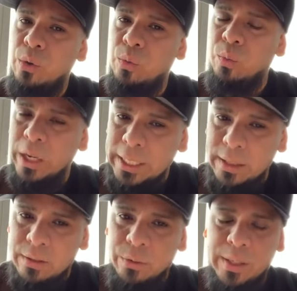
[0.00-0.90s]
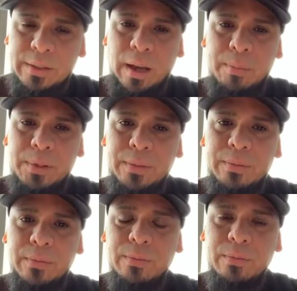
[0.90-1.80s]
willing to accept
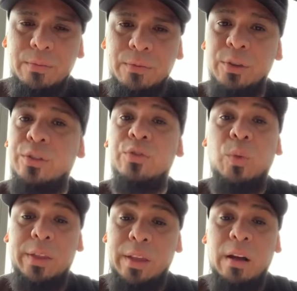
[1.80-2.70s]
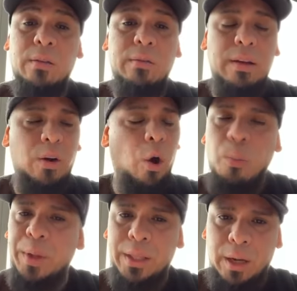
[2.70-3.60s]
versus what they'll
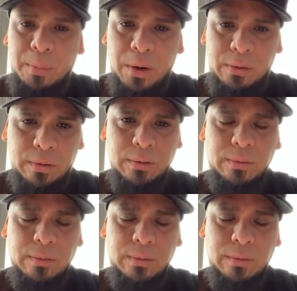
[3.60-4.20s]
openly oppose.